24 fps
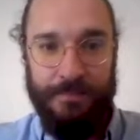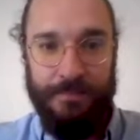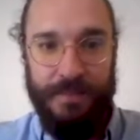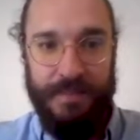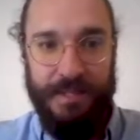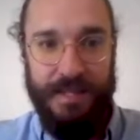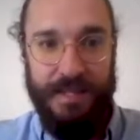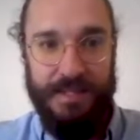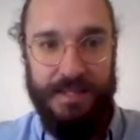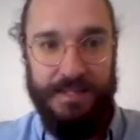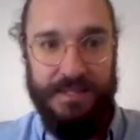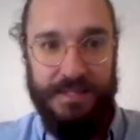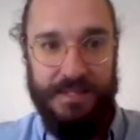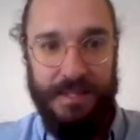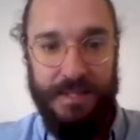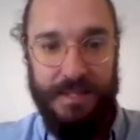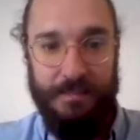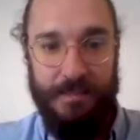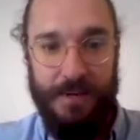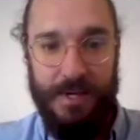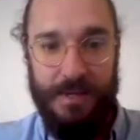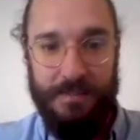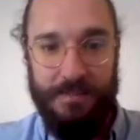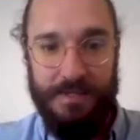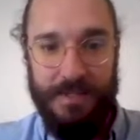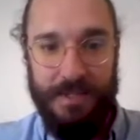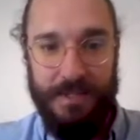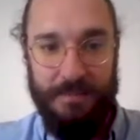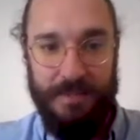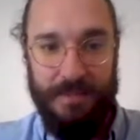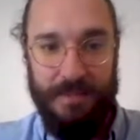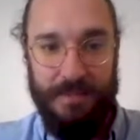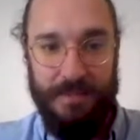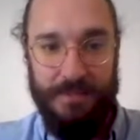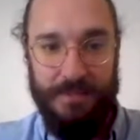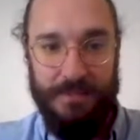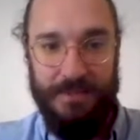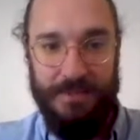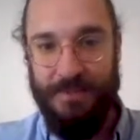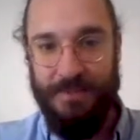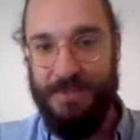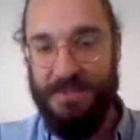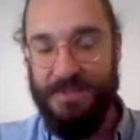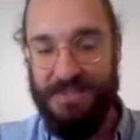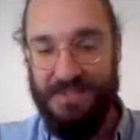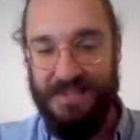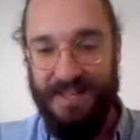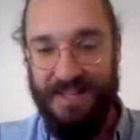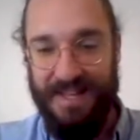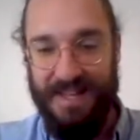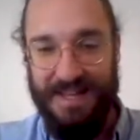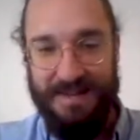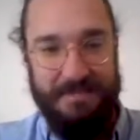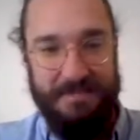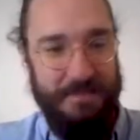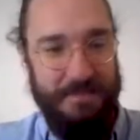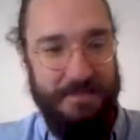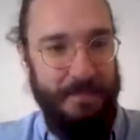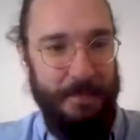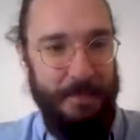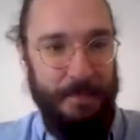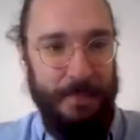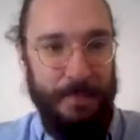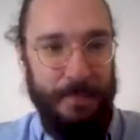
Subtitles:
can't see any bombs coming in. So this is the game.